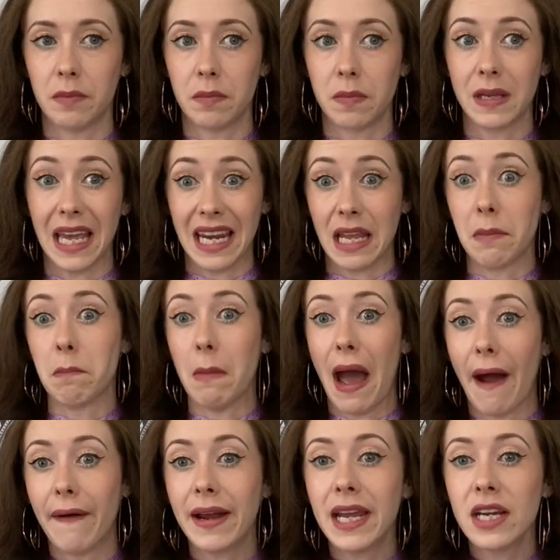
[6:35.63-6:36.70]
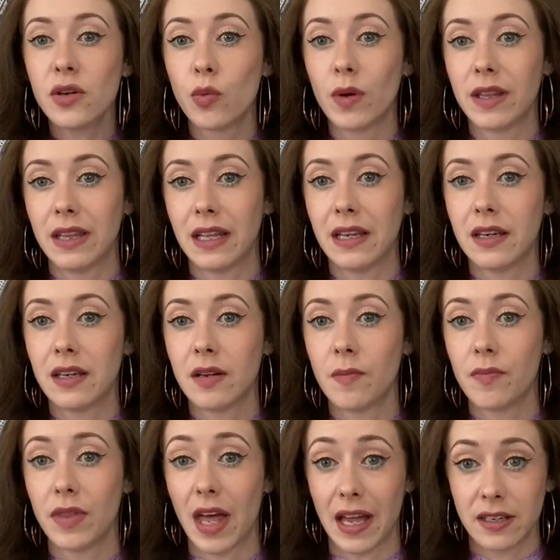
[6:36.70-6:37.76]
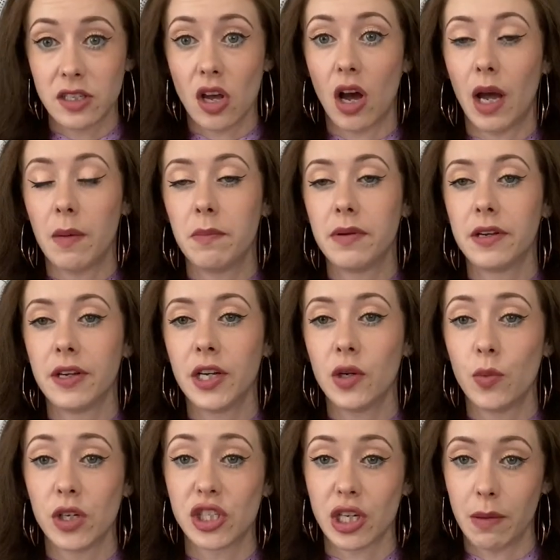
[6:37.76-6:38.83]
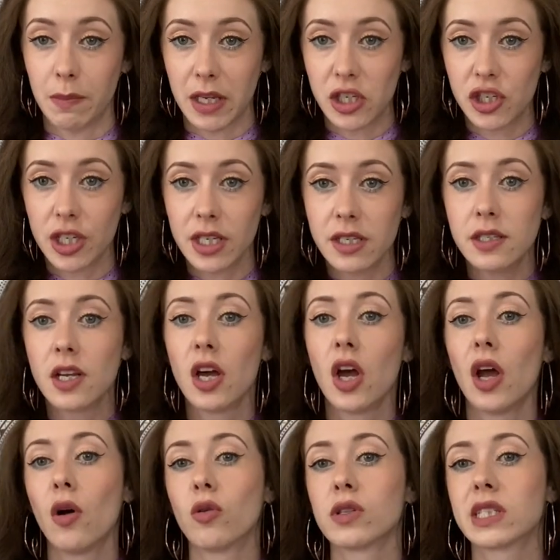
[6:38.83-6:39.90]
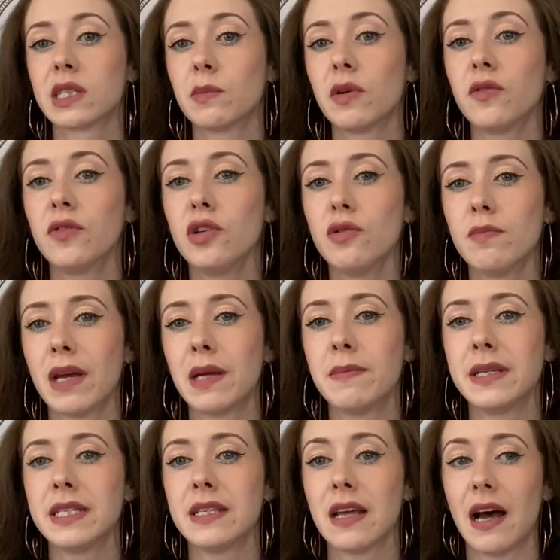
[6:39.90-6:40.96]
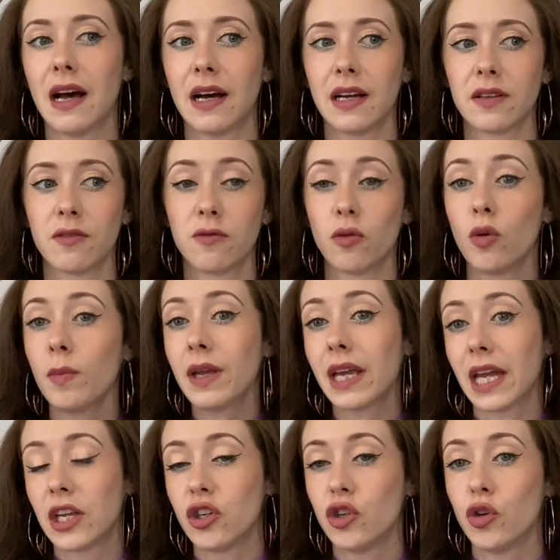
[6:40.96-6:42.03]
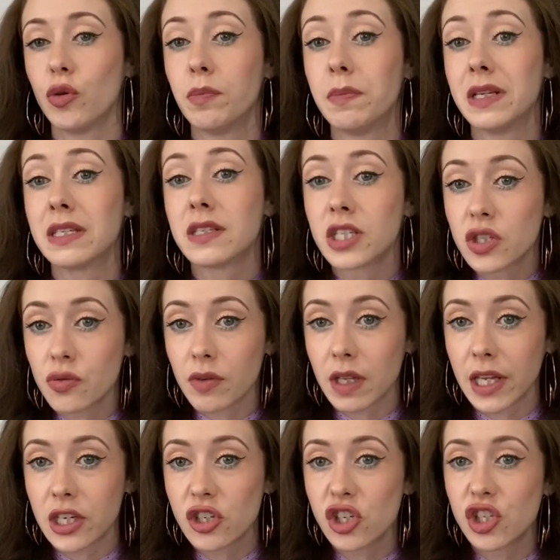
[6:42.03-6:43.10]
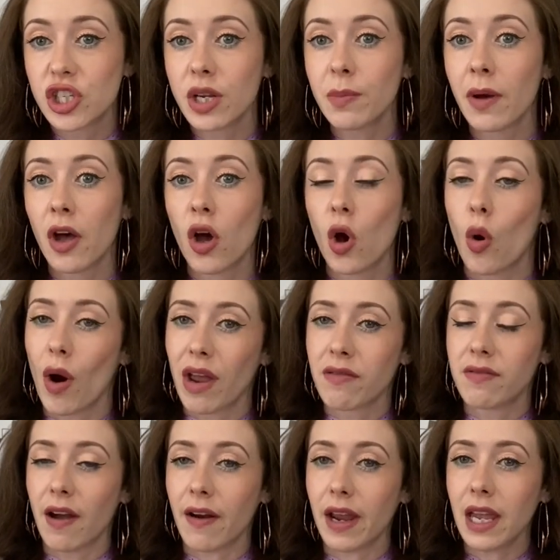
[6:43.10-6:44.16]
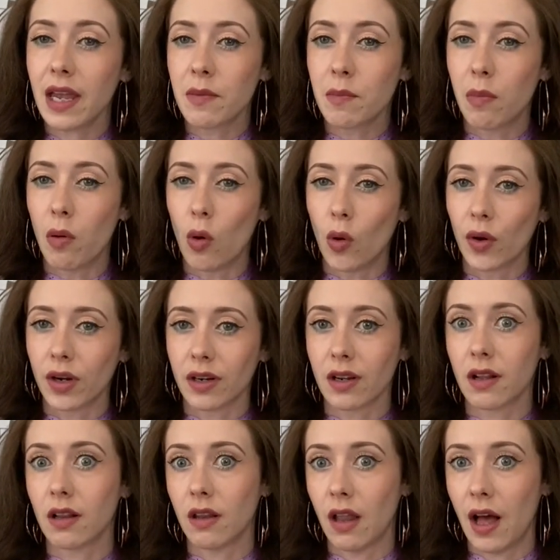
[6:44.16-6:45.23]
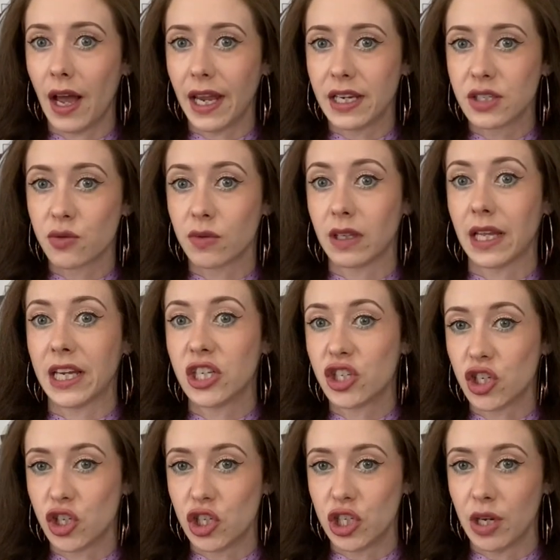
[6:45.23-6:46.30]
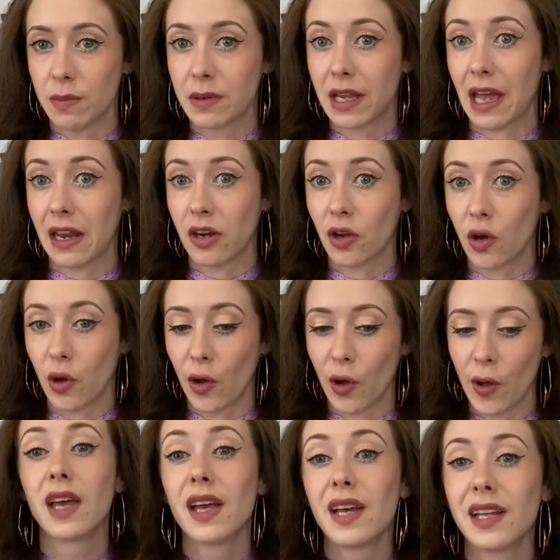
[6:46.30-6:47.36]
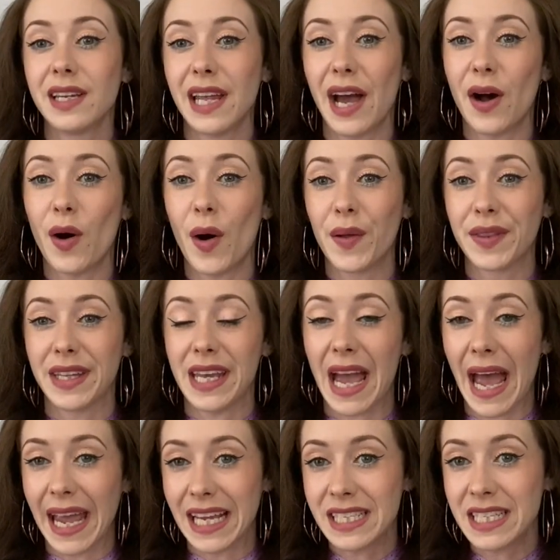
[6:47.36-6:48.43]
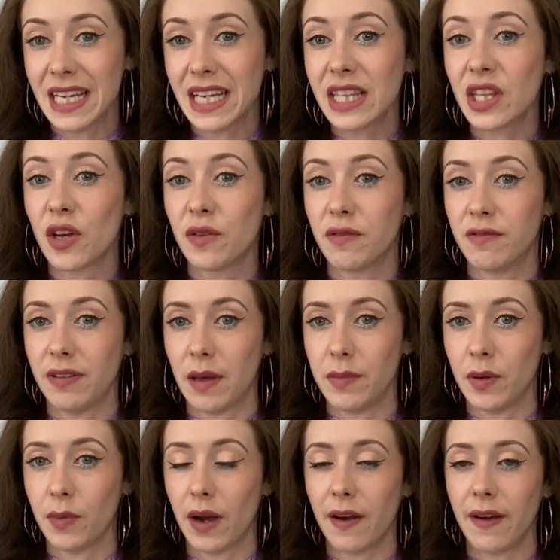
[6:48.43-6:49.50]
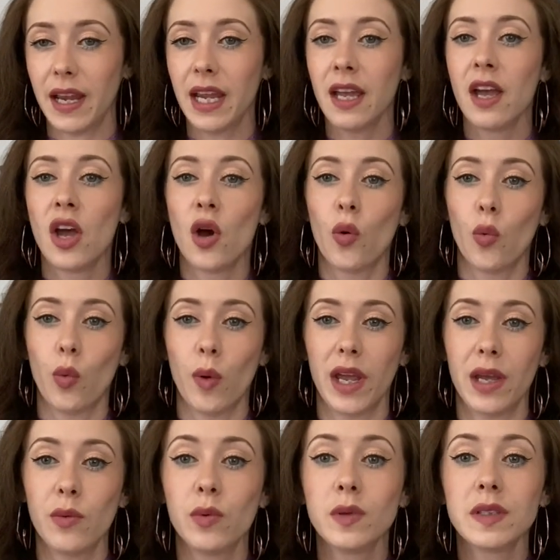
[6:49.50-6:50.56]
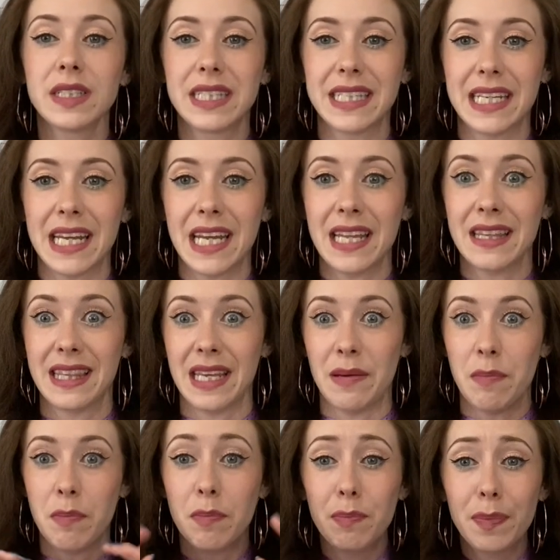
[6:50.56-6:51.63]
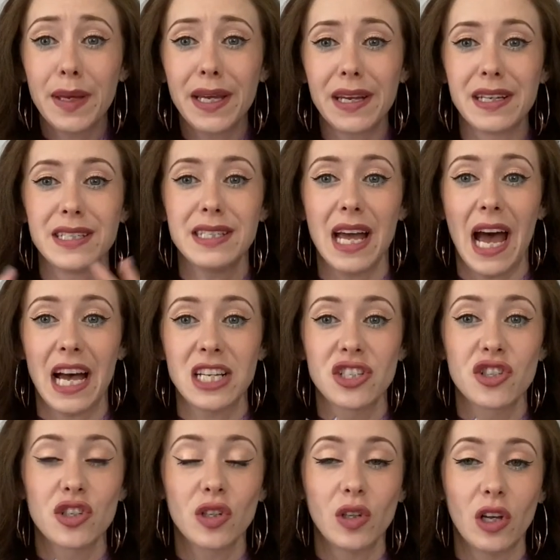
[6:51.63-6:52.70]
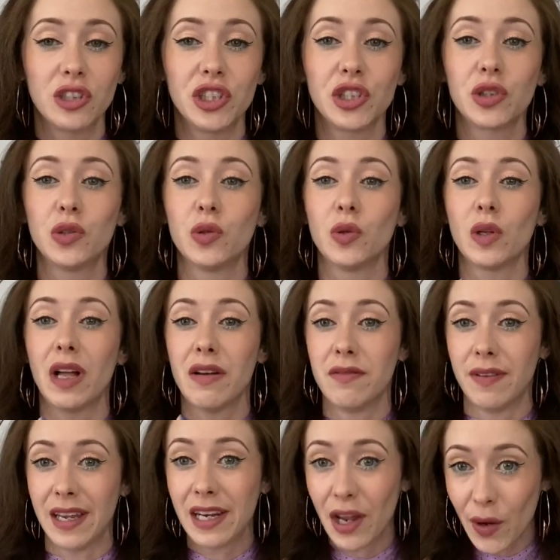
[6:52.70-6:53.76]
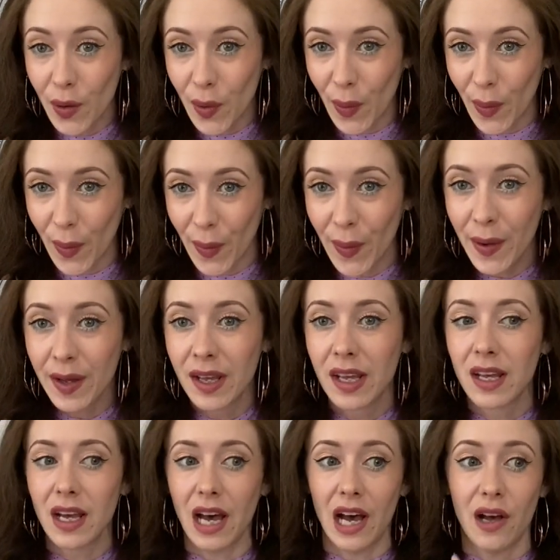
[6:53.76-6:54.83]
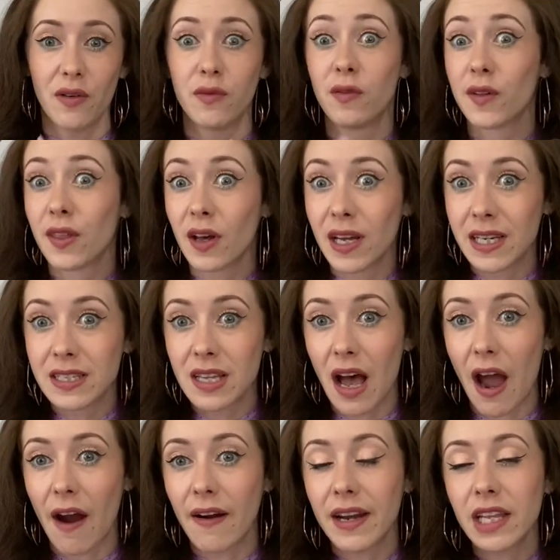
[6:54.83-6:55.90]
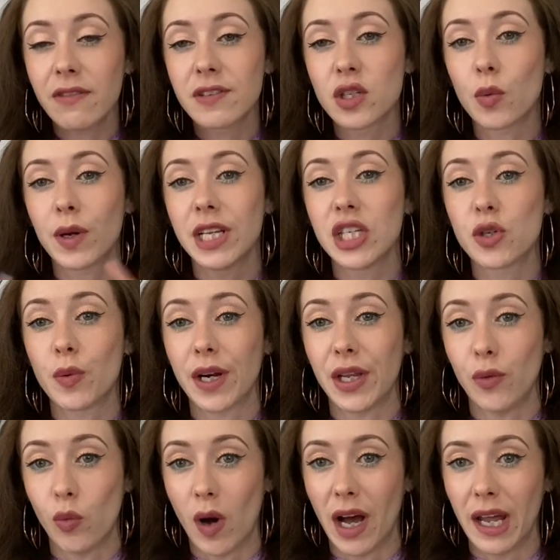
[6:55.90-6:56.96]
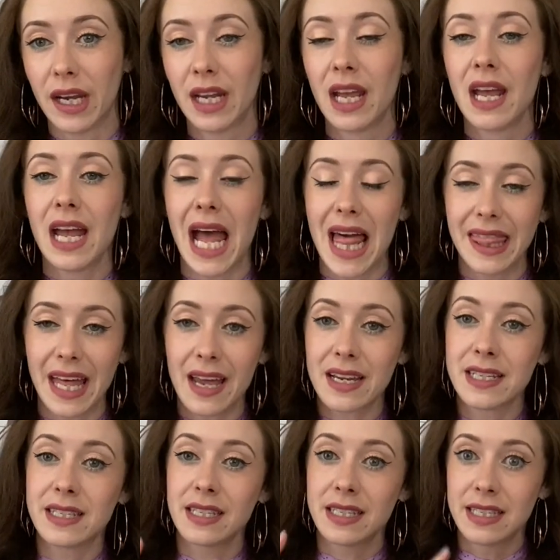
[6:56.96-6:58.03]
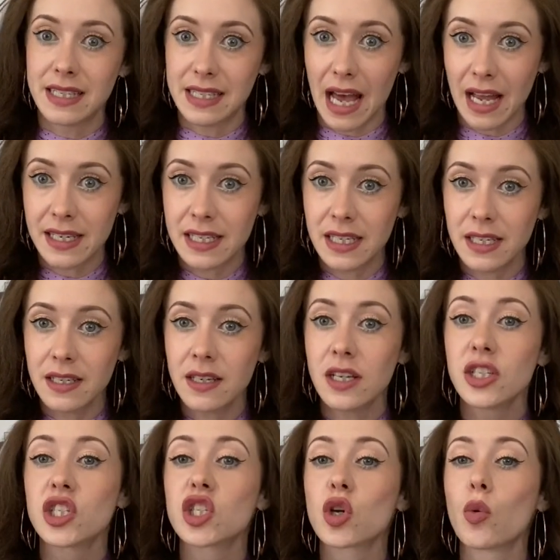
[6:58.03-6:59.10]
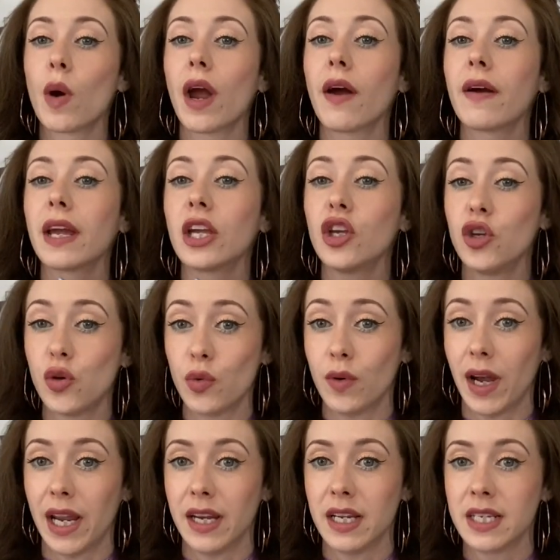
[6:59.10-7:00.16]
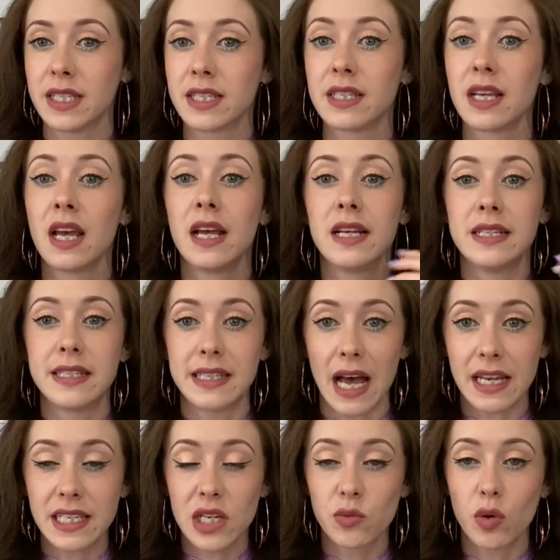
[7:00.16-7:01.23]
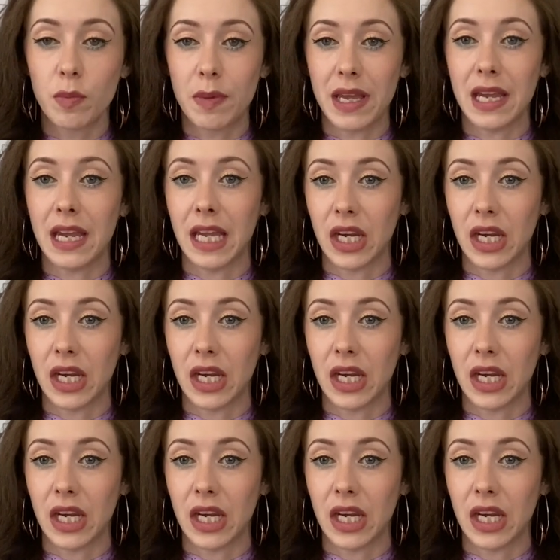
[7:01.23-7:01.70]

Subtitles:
getting married within that time period, which I mentioned, or some of you may be forming a new business relationship, or a very important client relationship can occur. Now, on the 18th of February, we will see the biggest astrological event occur for the entirety of 2021, and that is Saturn squaring Uranus. Saturn will be in